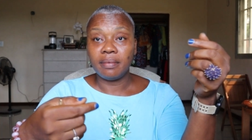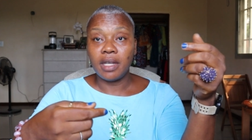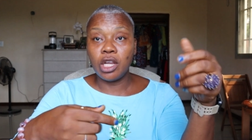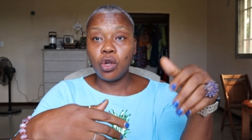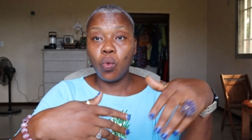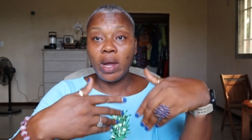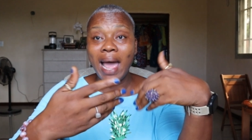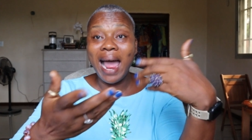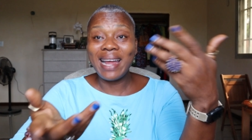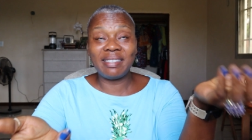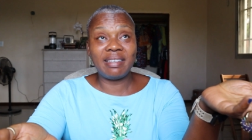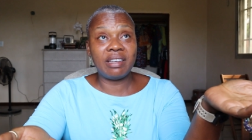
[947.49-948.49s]
You know, we're
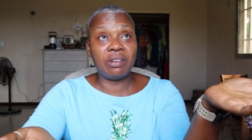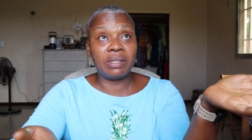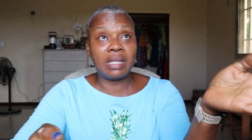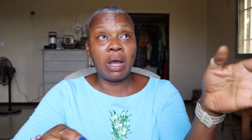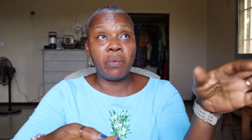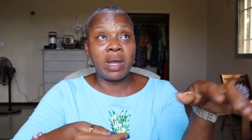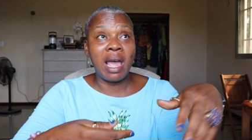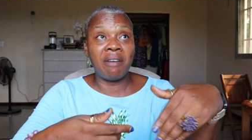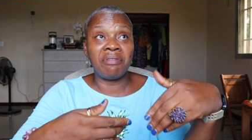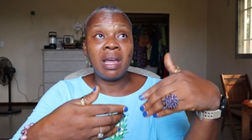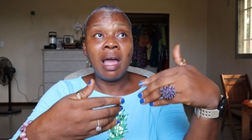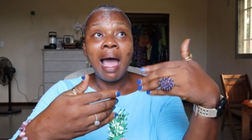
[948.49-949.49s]
high standards now. We
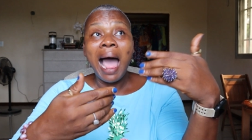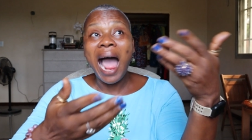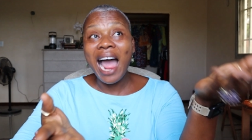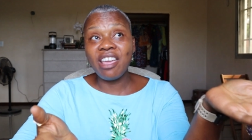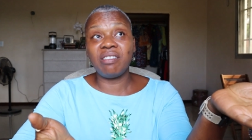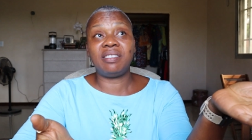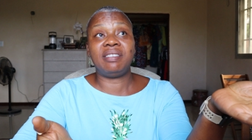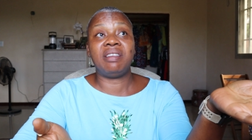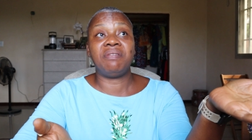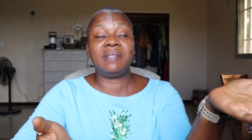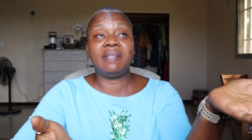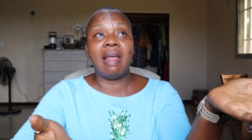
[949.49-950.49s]
have higher
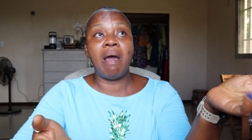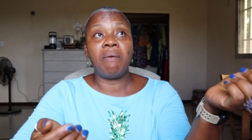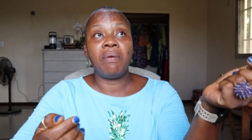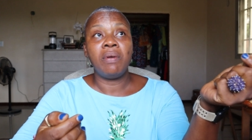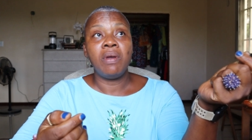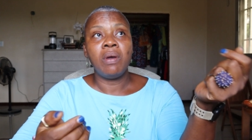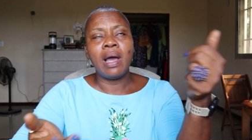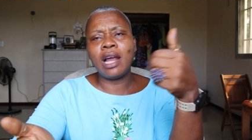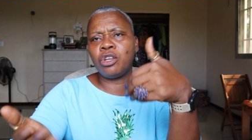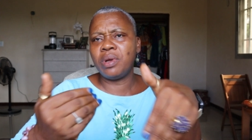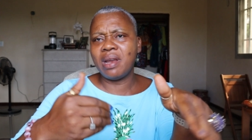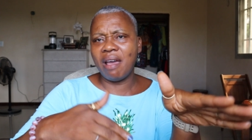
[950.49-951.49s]
standards now. How
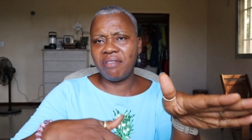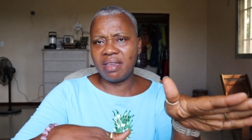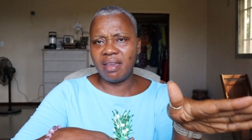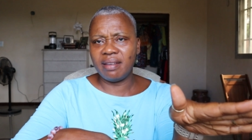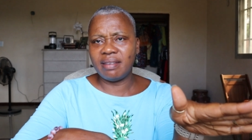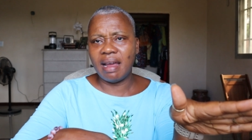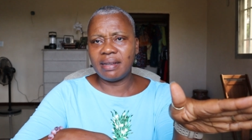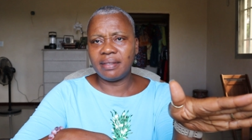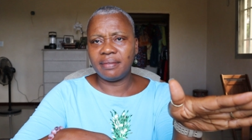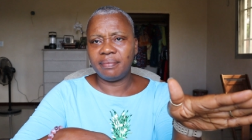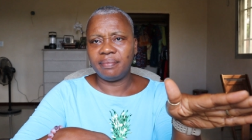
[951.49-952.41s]
do we navigate that?